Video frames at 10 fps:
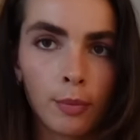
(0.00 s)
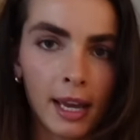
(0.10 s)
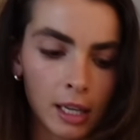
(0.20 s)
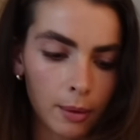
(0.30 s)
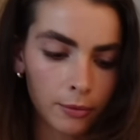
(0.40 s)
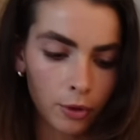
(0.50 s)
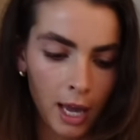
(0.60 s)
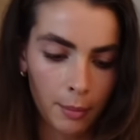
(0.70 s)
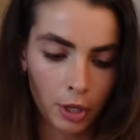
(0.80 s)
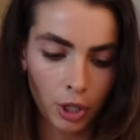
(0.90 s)
make up for
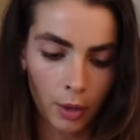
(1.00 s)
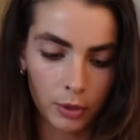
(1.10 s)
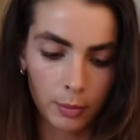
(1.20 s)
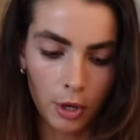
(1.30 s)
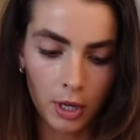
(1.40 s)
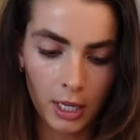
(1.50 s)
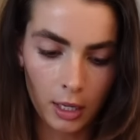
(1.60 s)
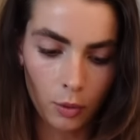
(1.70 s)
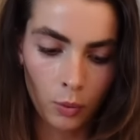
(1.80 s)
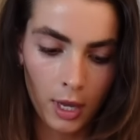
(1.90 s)
how much I was burning
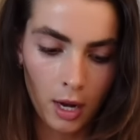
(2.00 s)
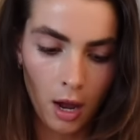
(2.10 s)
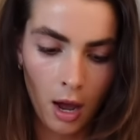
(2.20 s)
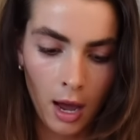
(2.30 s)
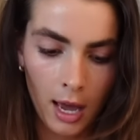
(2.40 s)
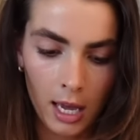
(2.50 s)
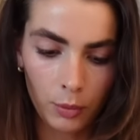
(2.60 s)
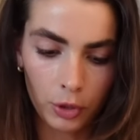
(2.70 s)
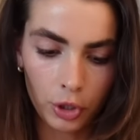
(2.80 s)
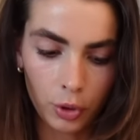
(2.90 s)
when I
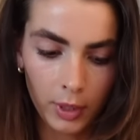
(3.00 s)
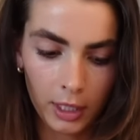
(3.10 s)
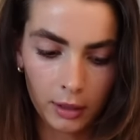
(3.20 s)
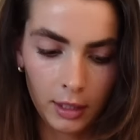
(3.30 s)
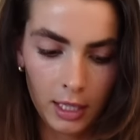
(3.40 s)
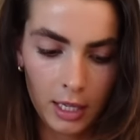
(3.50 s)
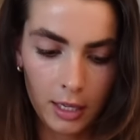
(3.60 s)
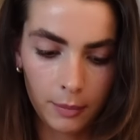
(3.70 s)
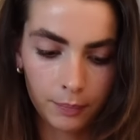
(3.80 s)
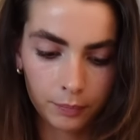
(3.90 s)
was doing the